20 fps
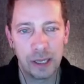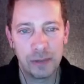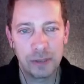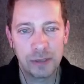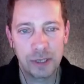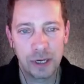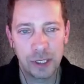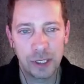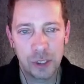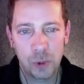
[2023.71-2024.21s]
I'm
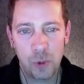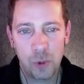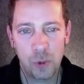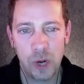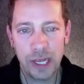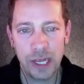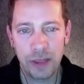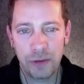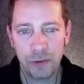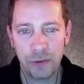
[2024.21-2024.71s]
sorry,
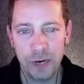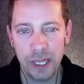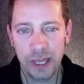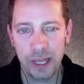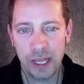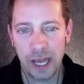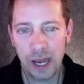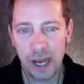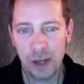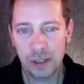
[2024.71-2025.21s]

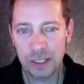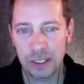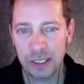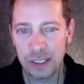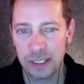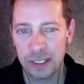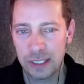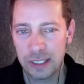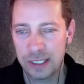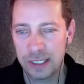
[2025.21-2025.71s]

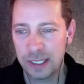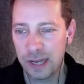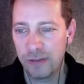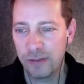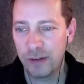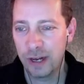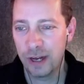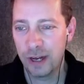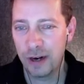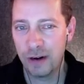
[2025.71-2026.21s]

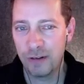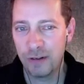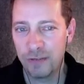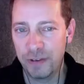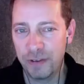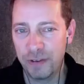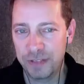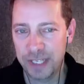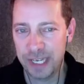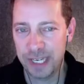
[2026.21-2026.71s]

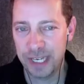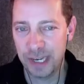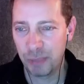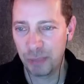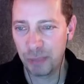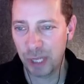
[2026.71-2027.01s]
23,715